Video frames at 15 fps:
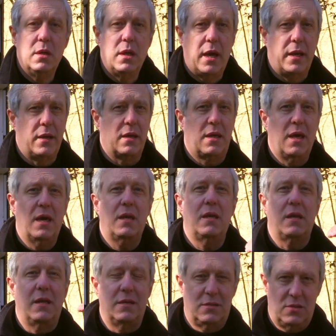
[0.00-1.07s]
And again,
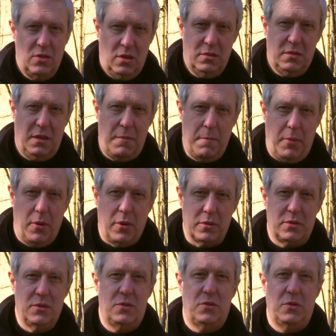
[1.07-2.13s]
it is not
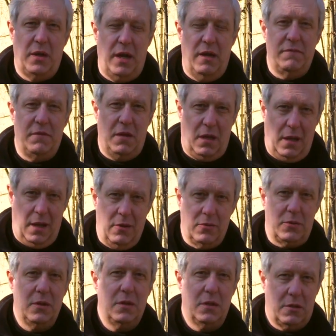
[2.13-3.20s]
important to have a
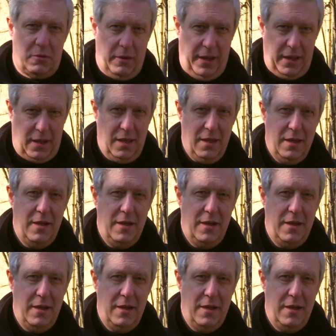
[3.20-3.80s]
loud crack.